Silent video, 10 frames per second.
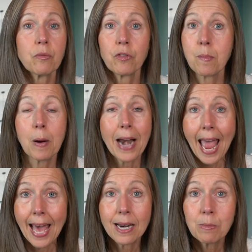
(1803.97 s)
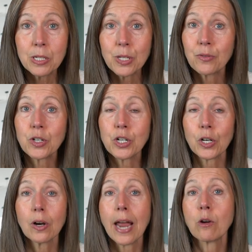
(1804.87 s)
from our animals, for
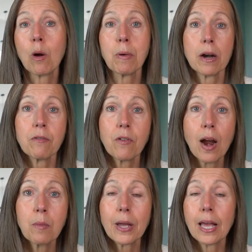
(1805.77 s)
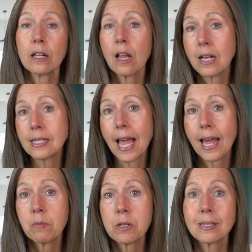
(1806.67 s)
sure. I grew up on a farm. We had lots of
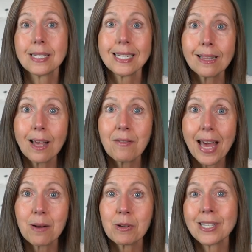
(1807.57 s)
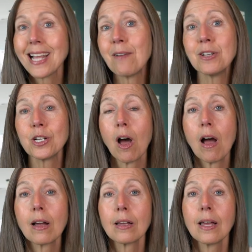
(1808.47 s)
animals, still love animals, have a
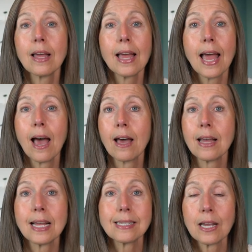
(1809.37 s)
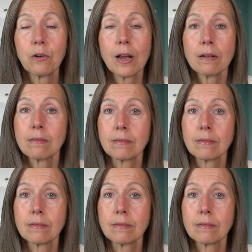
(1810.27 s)
dog, etc.